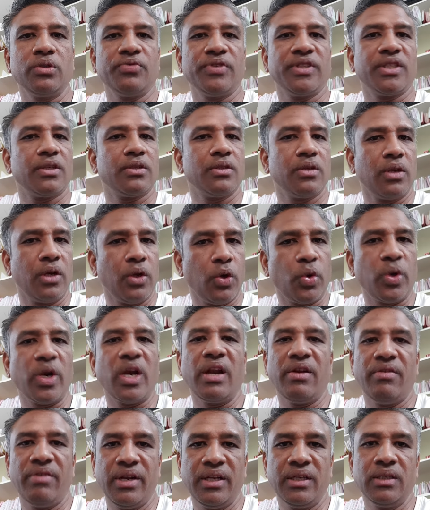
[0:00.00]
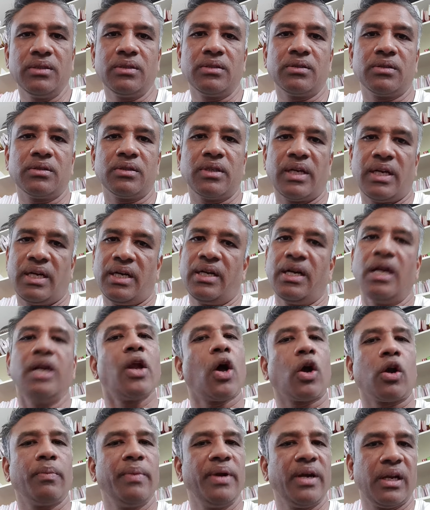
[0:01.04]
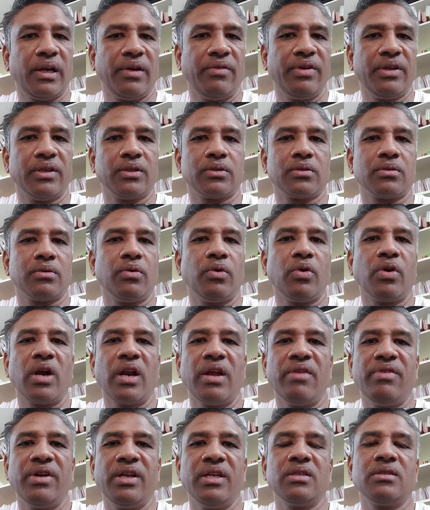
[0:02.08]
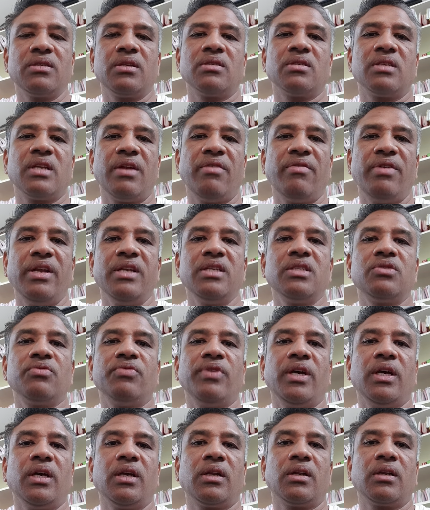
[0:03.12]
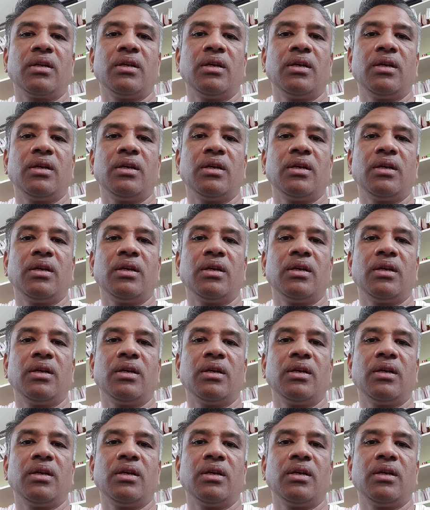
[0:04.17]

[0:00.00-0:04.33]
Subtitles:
which is an oral evidence and a documentary evidence. Oral evidence is an evidence where